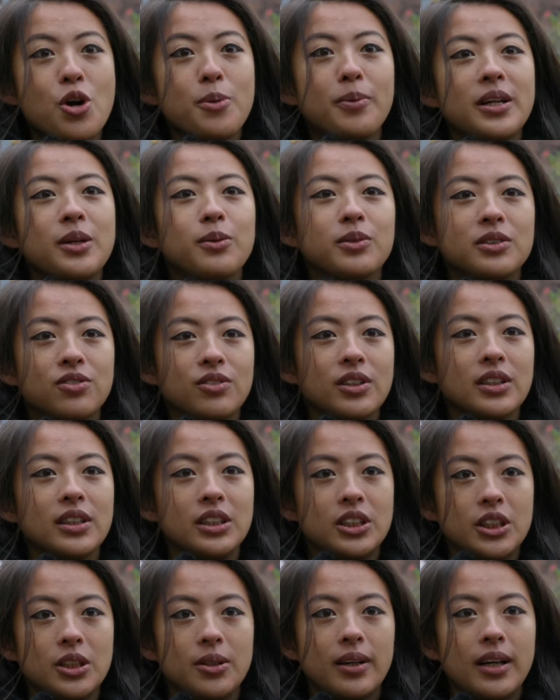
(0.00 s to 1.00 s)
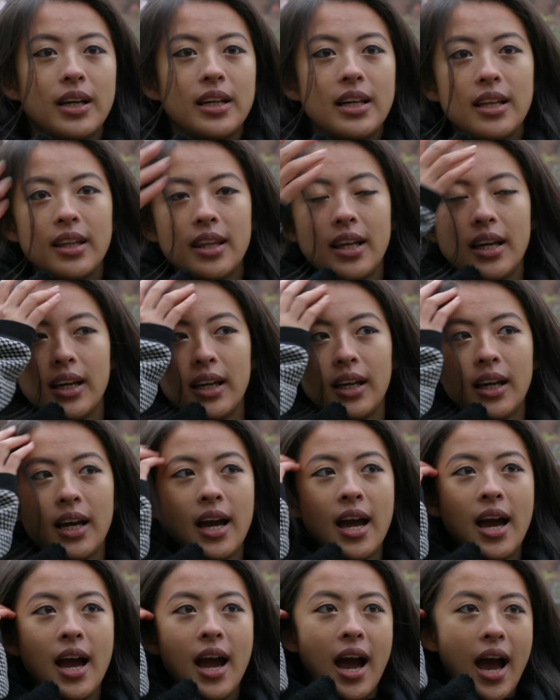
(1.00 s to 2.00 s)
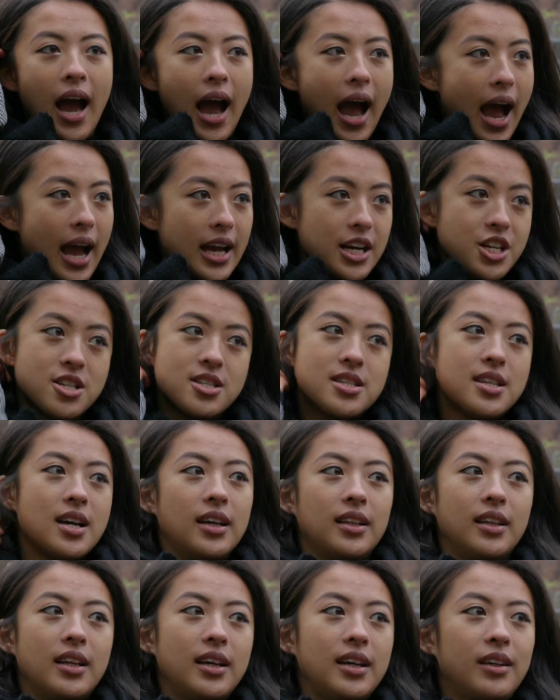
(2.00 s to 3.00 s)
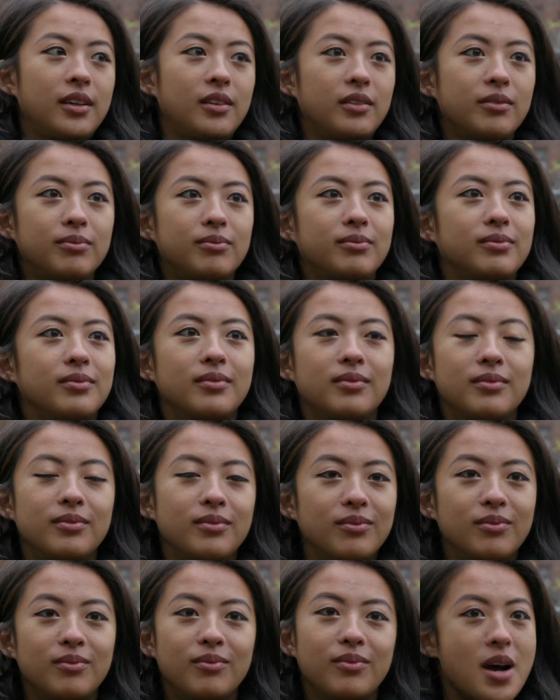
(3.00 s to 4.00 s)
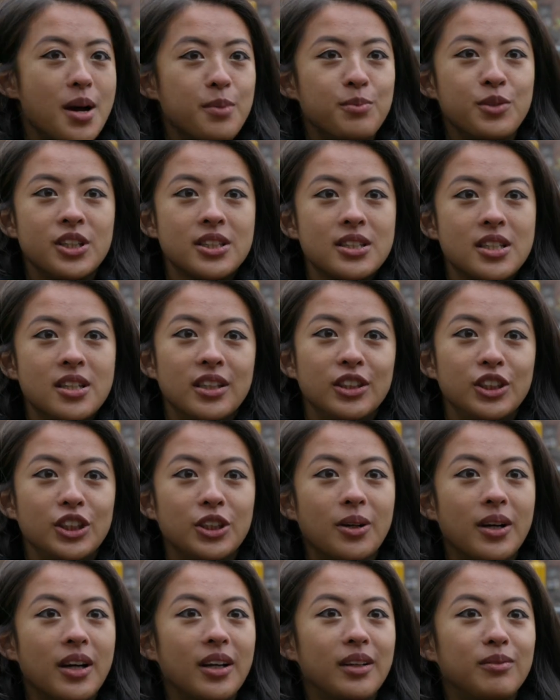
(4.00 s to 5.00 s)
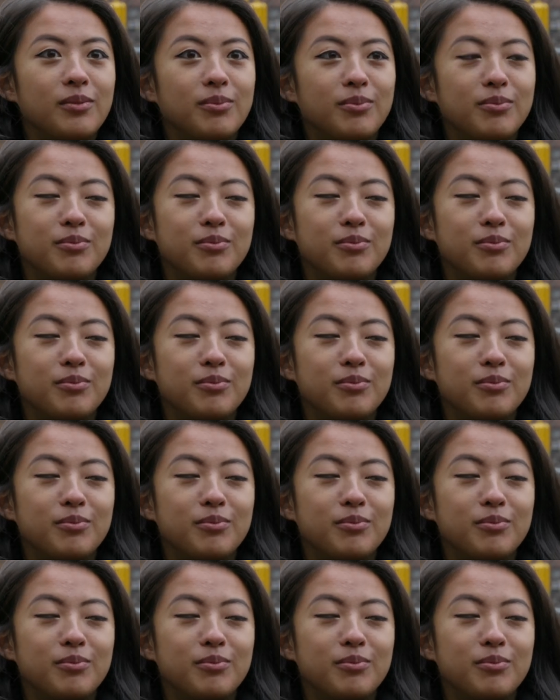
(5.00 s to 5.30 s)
nobody was really doing anything, I just said like I'm just going to do it.